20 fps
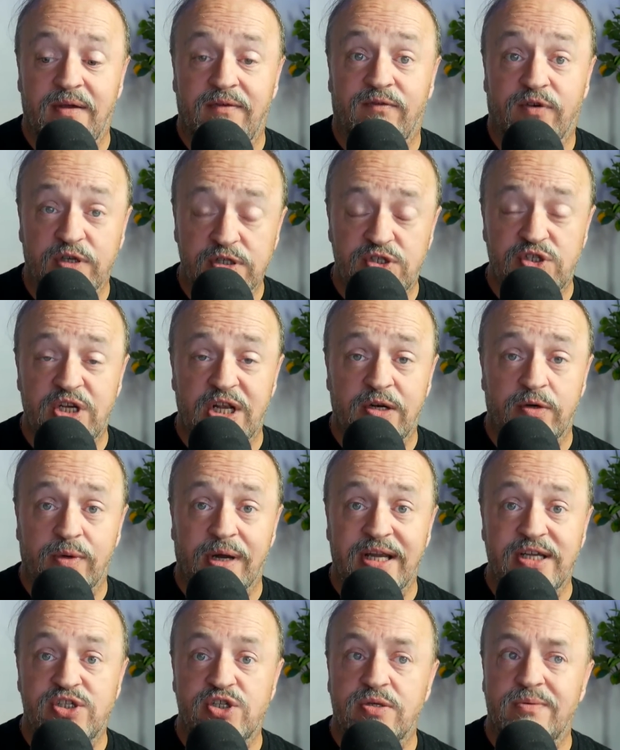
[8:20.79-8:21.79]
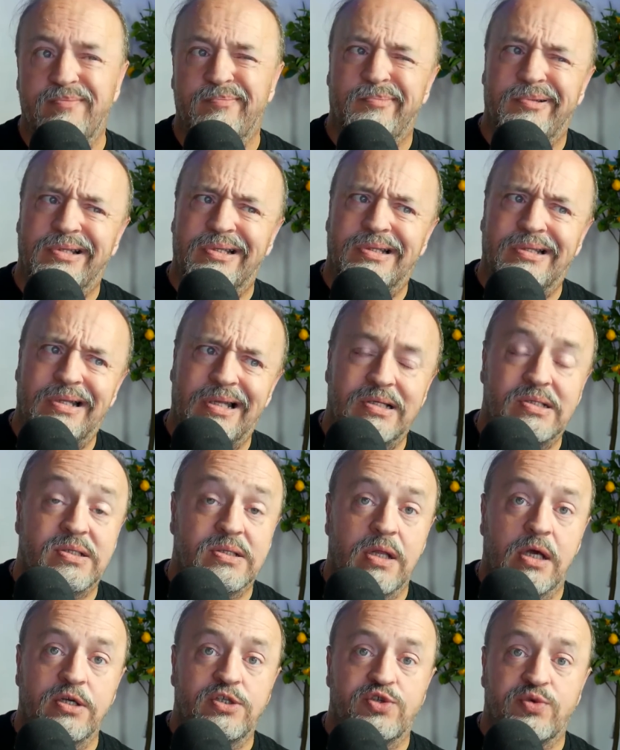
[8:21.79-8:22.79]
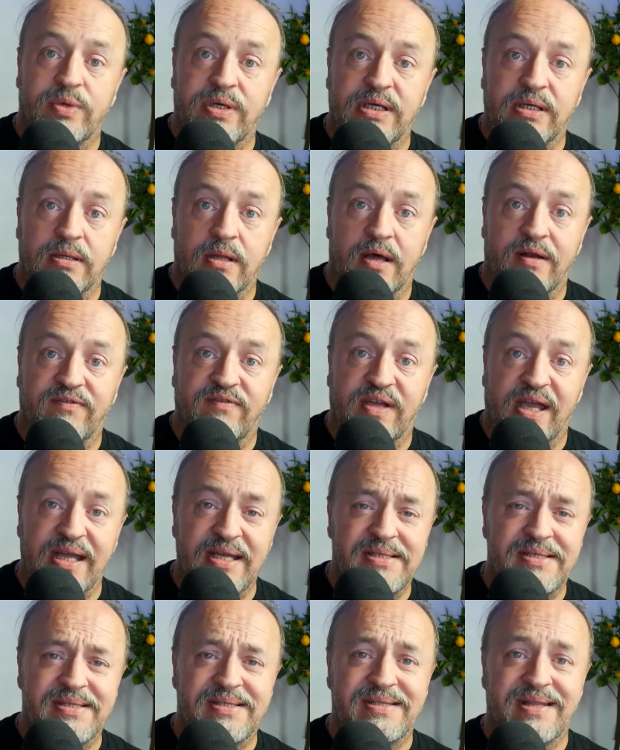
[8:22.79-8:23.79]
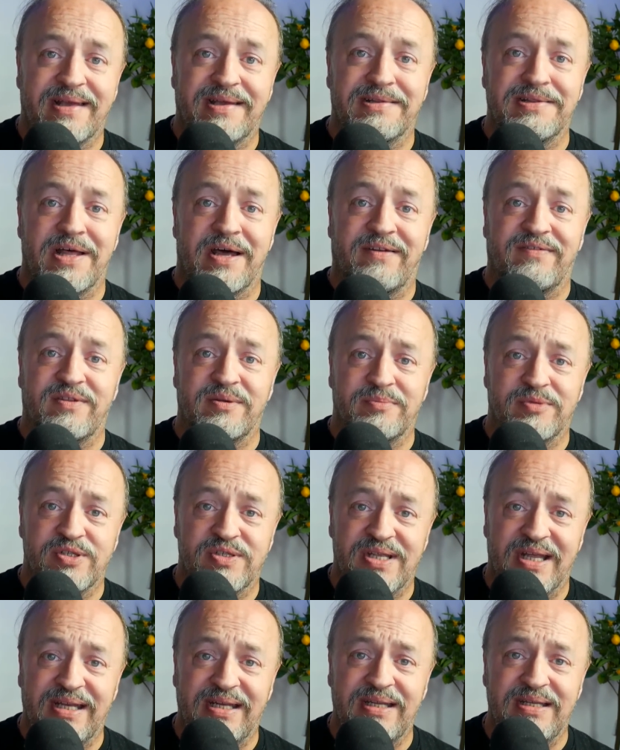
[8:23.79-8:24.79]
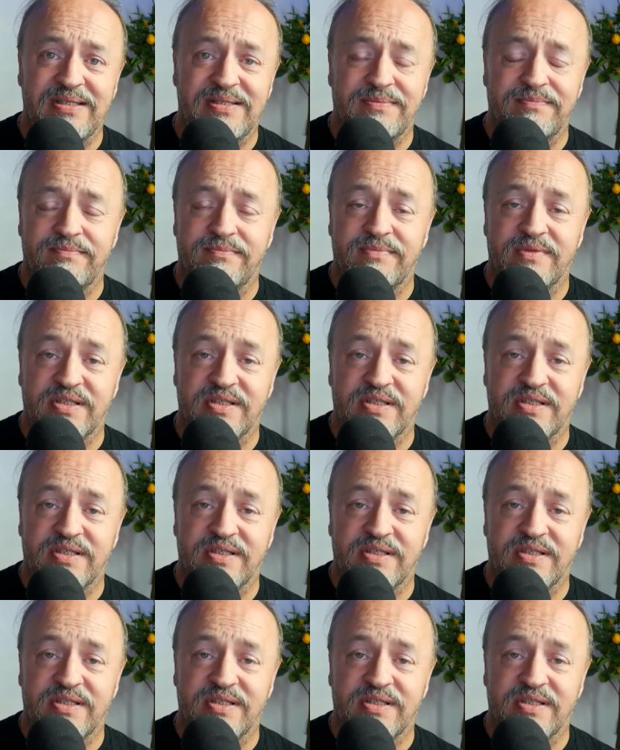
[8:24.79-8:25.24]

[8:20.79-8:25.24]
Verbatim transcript: First generation plus luxury in a lot of cases, like a lot of the Mercedes,